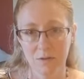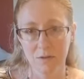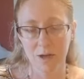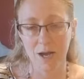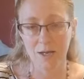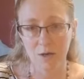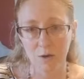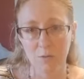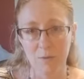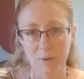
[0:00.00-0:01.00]

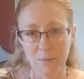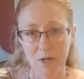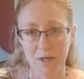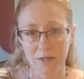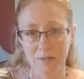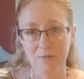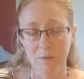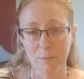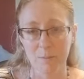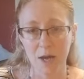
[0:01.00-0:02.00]
what my body needs for
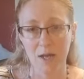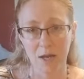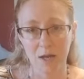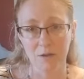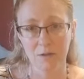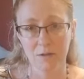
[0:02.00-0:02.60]
my health.